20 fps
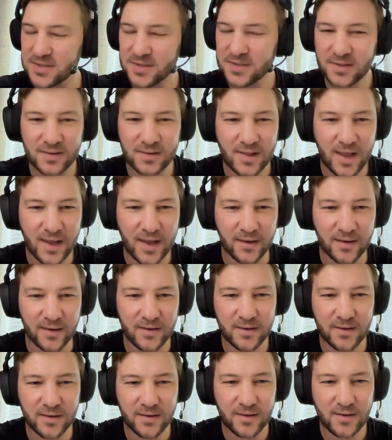doesn't, like,
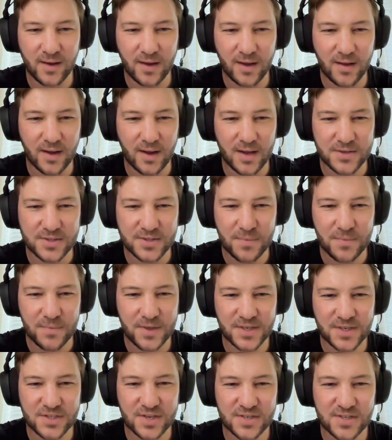
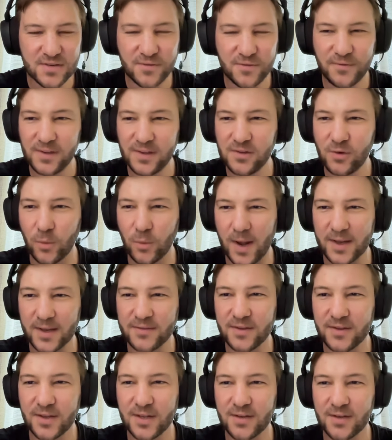something just doesn't feel
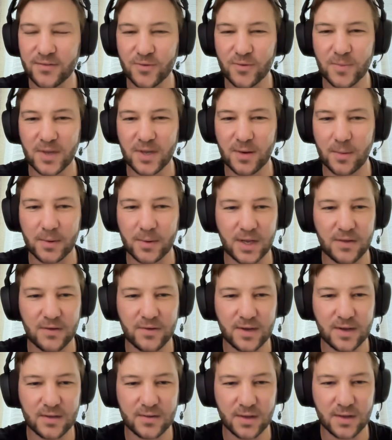right here for me. I mean,
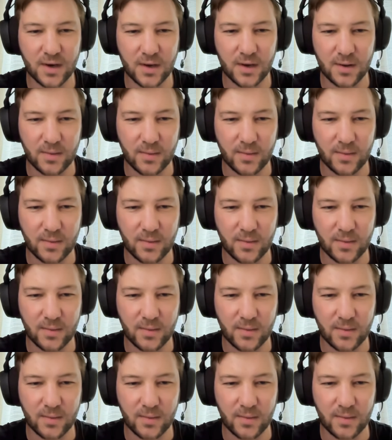even at,